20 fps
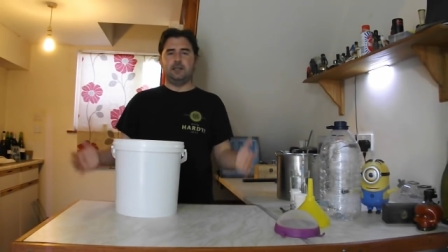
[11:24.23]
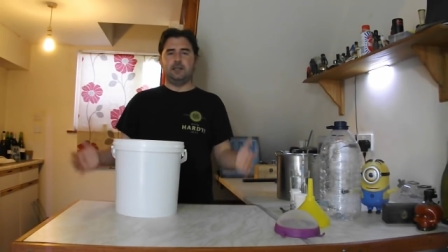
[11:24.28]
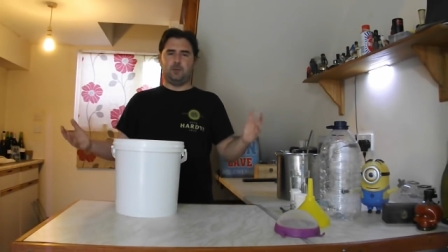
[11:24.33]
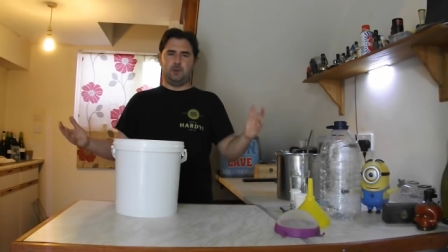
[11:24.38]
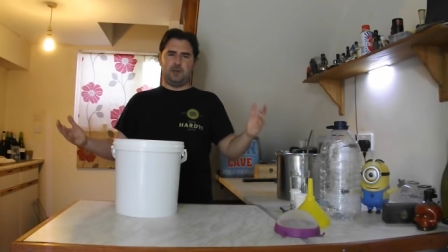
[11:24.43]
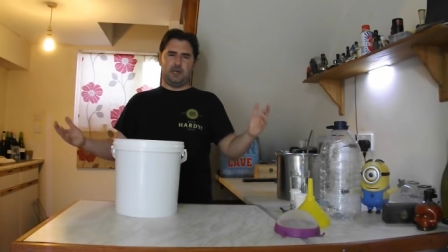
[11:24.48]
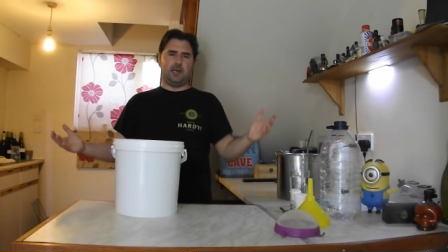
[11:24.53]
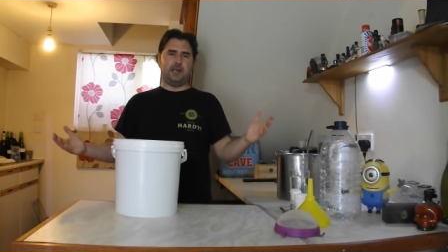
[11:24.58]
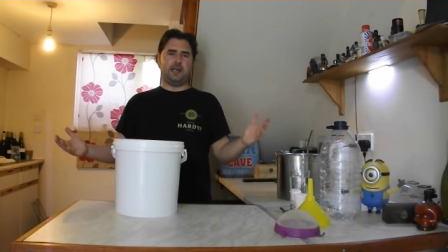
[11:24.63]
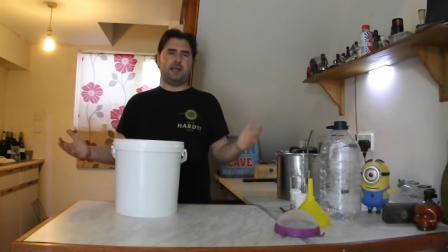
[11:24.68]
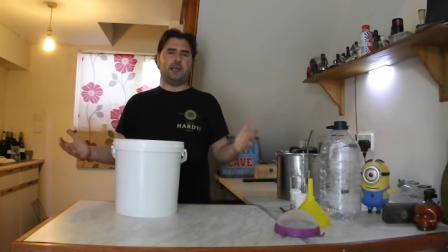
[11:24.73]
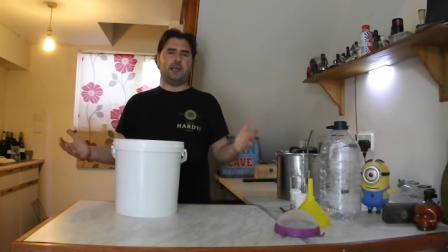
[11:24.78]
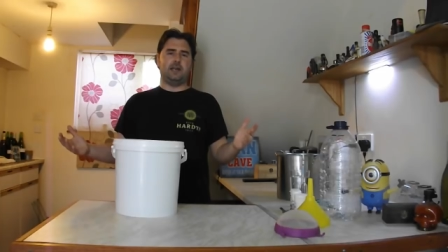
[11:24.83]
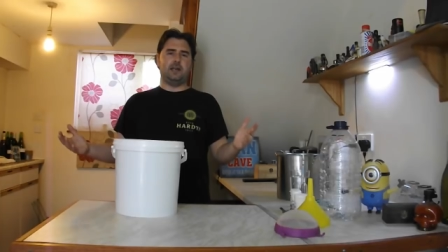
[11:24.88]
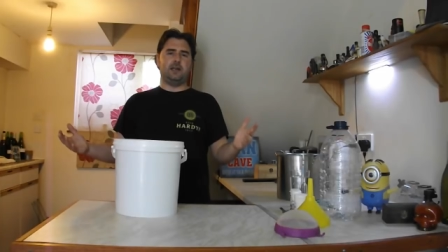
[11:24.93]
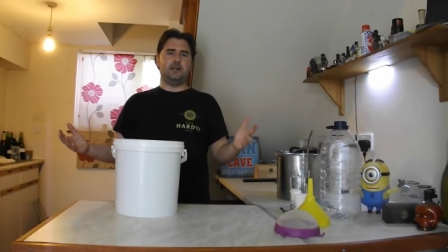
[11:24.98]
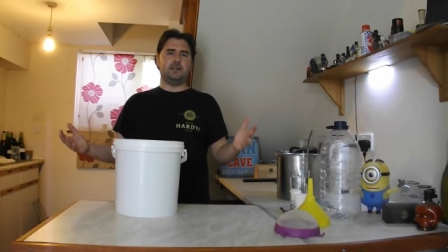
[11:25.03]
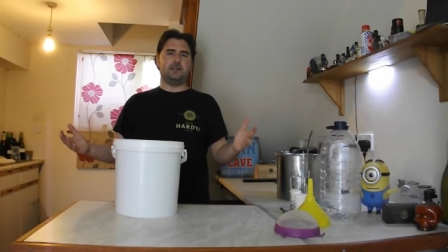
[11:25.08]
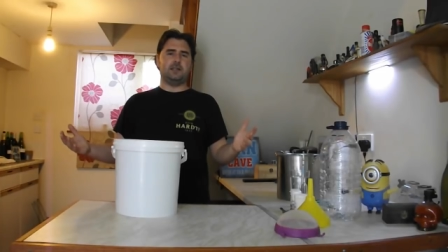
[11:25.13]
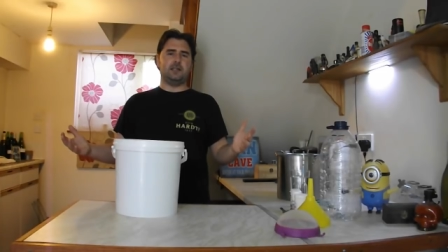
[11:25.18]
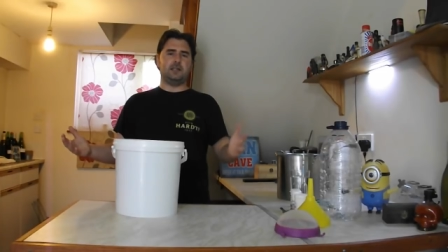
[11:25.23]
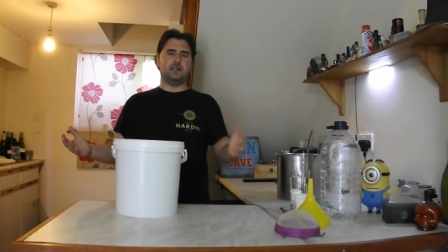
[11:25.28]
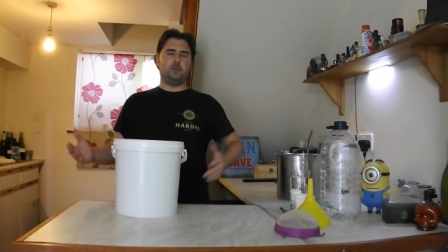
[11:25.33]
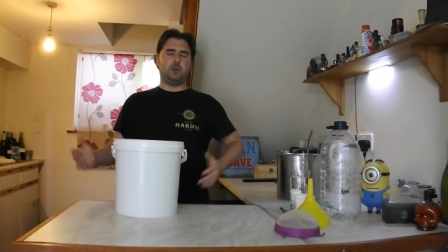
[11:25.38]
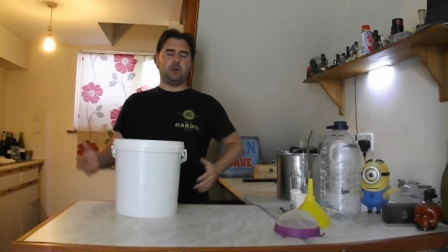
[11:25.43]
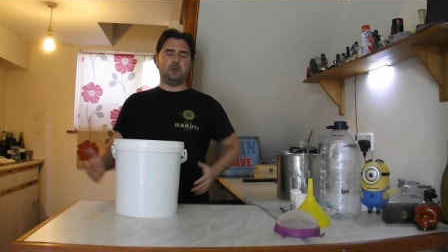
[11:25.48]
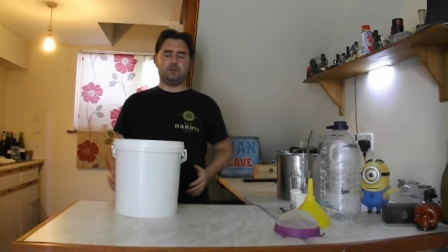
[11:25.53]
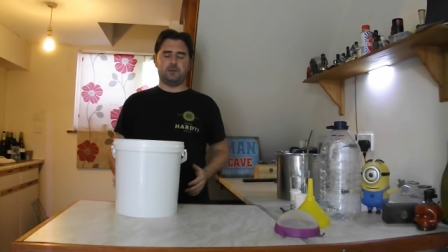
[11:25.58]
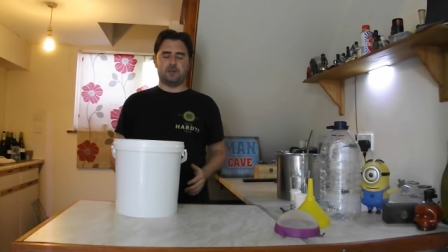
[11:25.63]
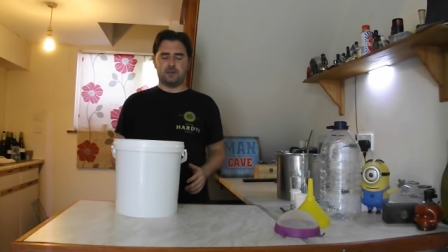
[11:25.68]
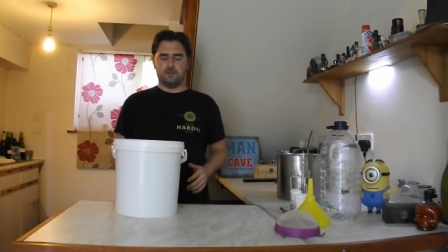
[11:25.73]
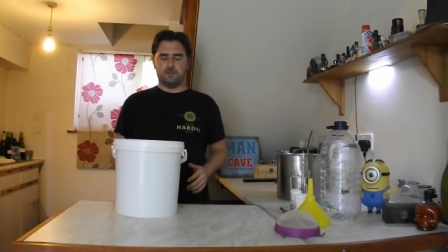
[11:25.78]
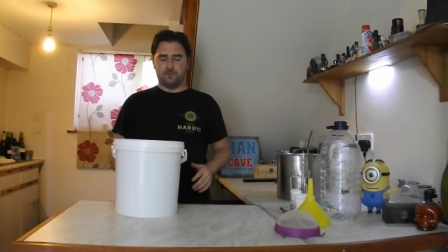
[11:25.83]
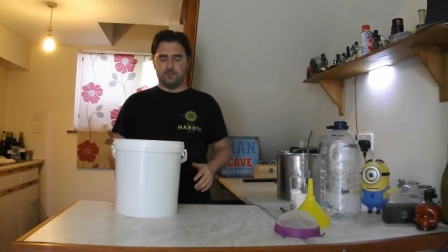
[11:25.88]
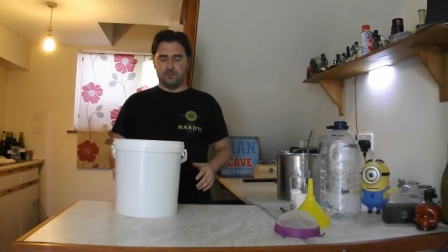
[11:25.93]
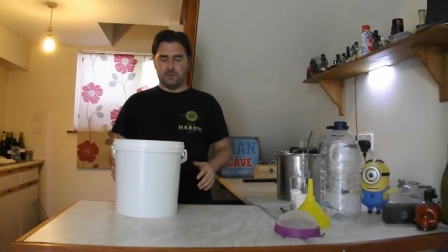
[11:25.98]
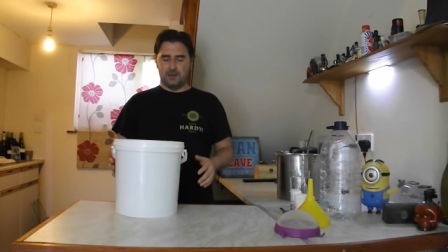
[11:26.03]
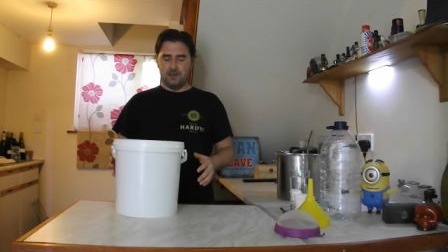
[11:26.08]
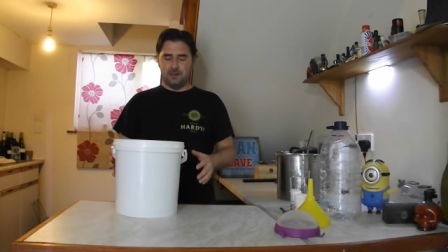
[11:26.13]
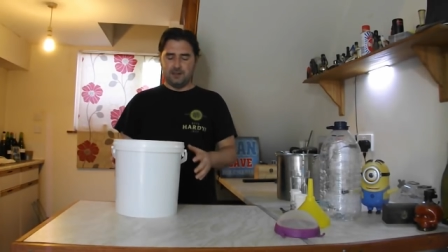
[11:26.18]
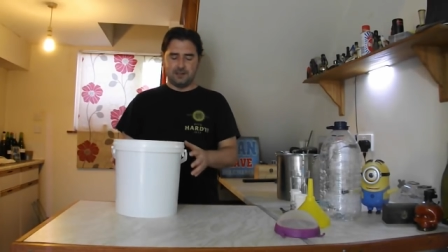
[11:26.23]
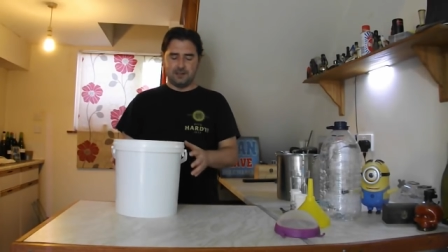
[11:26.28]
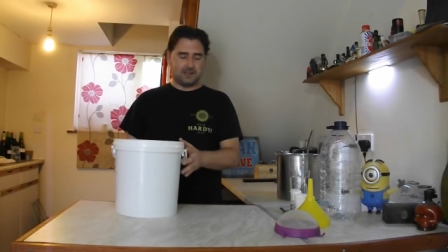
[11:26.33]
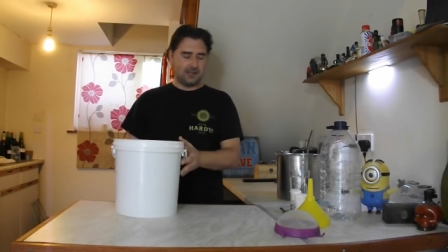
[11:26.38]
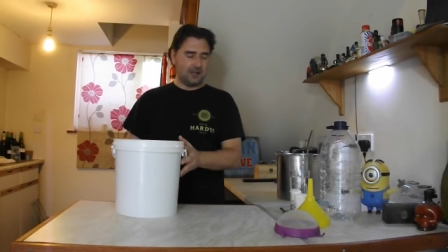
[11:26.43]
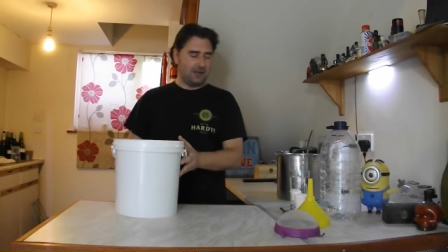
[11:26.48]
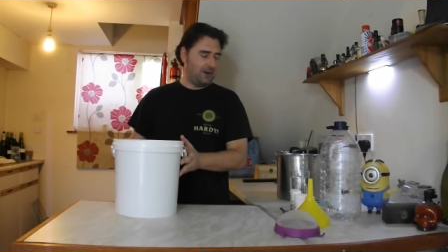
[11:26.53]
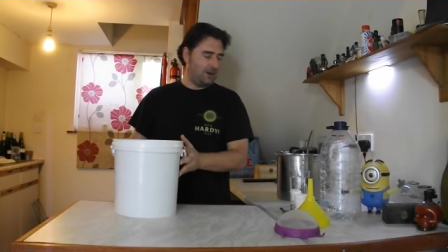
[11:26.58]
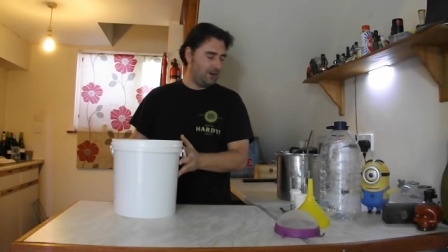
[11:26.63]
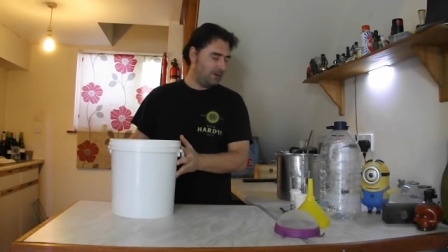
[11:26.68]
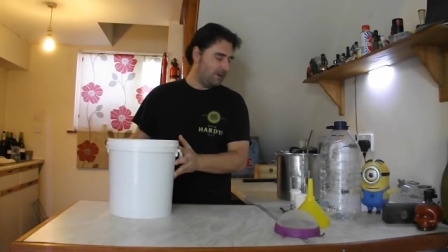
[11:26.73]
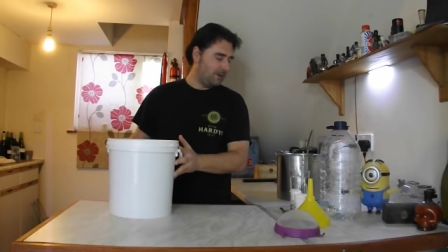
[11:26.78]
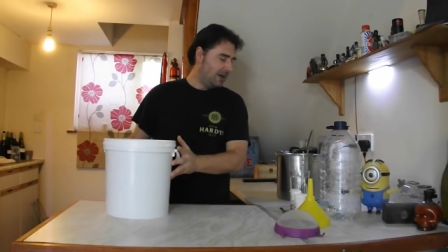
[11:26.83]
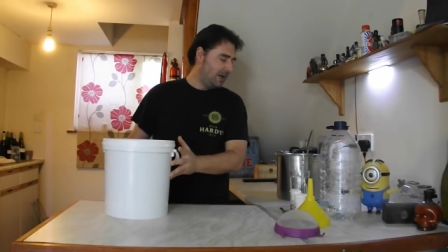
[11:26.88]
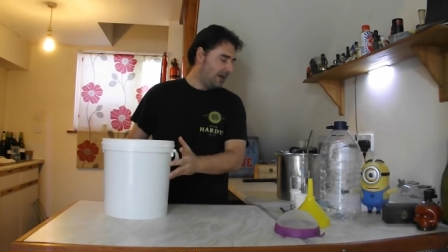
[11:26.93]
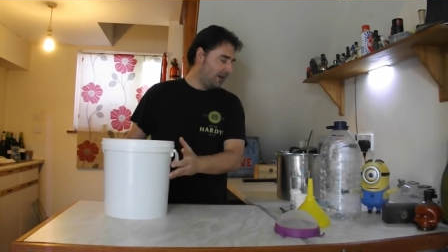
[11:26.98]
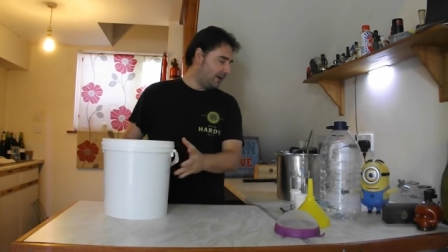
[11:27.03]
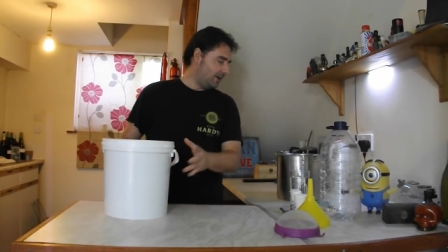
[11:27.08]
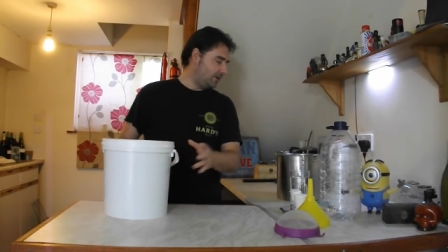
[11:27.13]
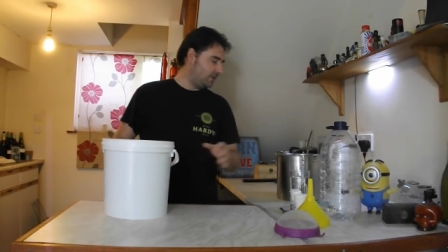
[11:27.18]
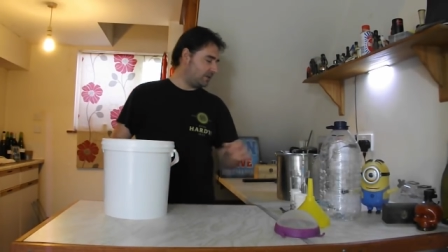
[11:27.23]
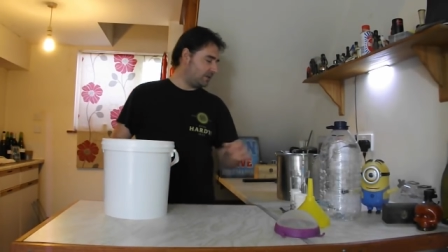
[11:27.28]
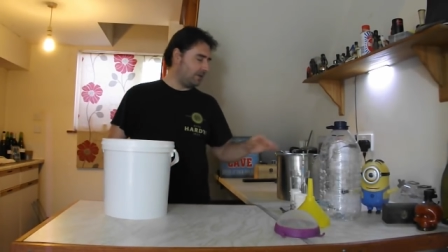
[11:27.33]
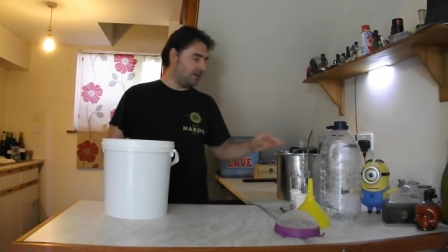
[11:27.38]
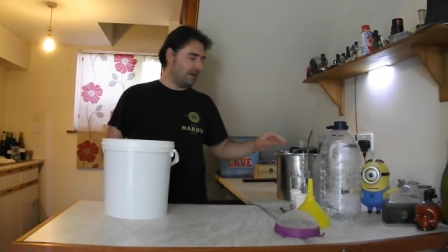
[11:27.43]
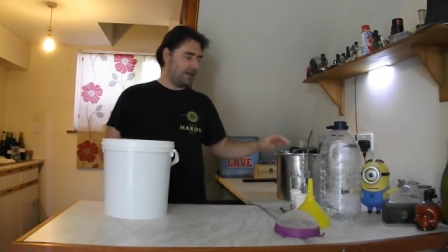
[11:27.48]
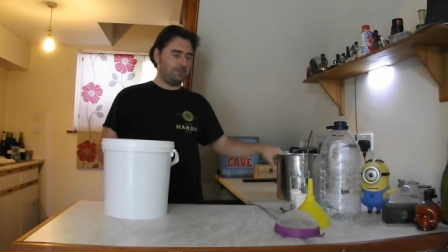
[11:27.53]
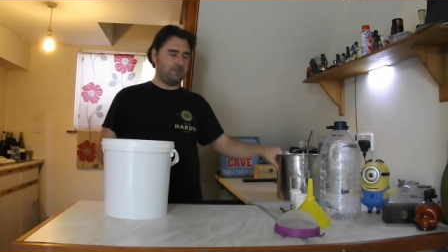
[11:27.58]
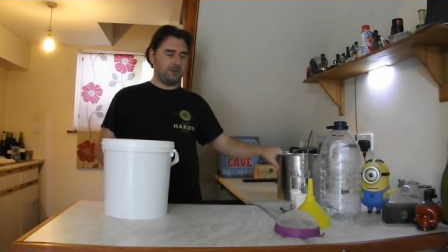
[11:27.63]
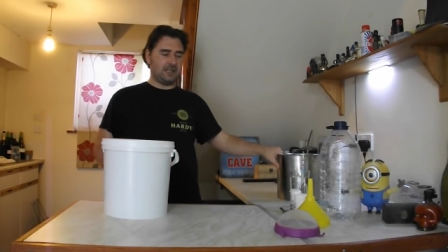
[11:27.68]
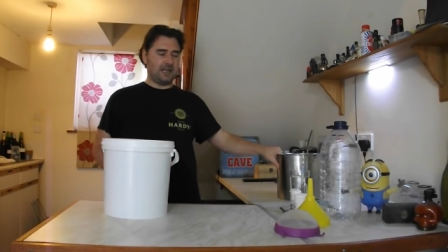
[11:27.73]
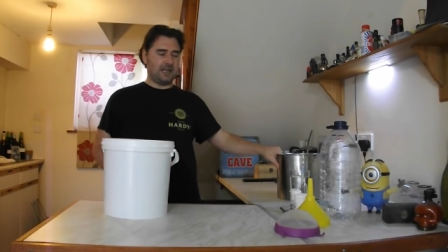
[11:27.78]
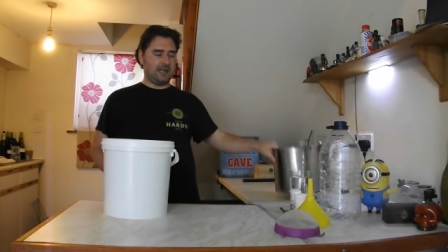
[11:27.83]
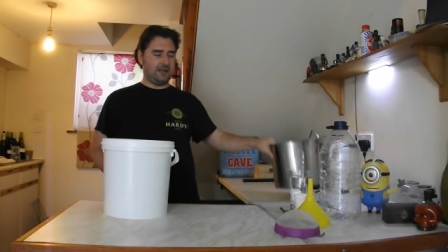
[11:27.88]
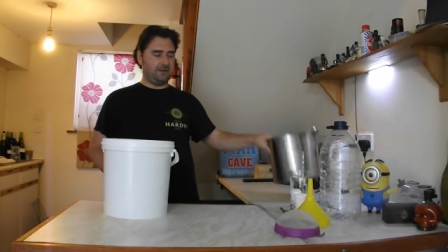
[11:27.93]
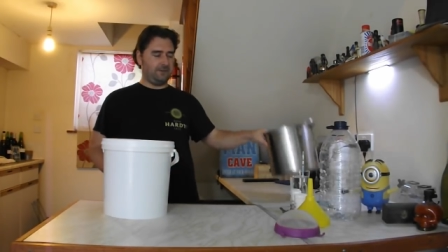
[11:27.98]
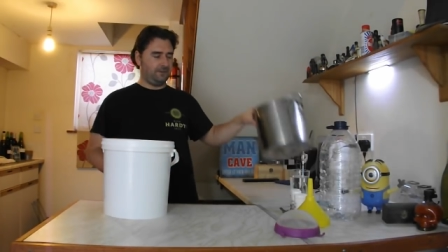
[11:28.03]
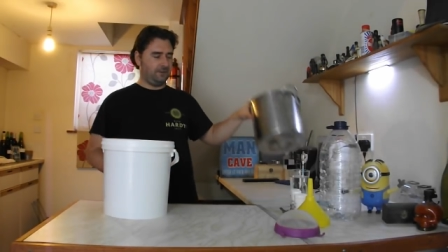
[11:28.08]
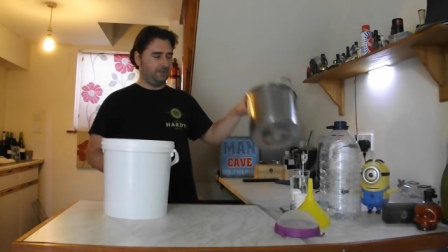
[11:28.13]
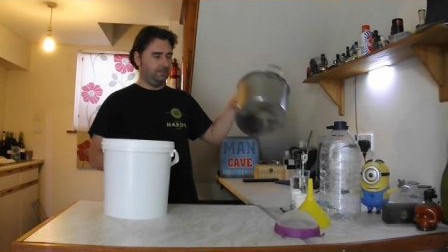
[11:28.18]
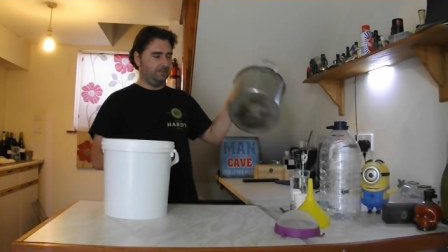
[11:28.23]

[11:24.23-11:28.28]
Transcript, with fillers: We like getting our six bottles. So I also happen to have